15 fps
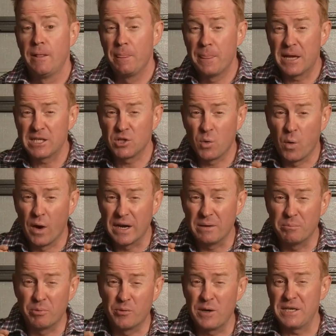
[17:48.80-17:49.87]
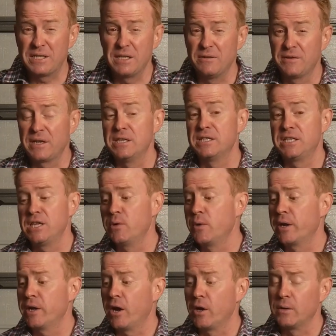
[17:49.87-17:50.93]
That's quite impressive
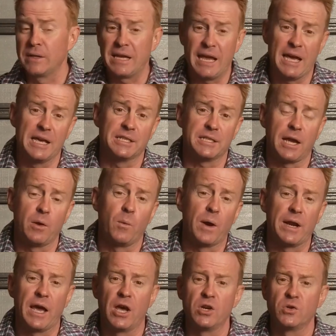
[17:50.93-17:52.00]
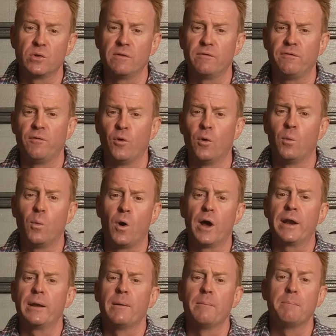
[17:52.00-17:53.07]
considering it only has a 104
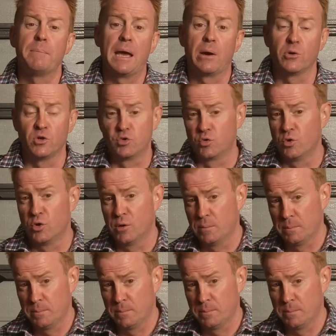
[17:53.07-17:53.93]
watt power draw.